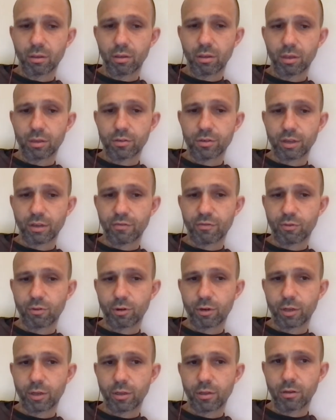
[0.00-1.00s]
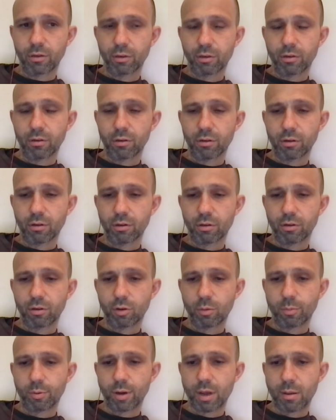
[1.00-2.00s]
He is like 40. Uh,
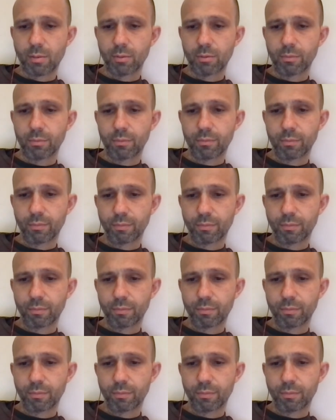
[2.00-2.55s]
no problem.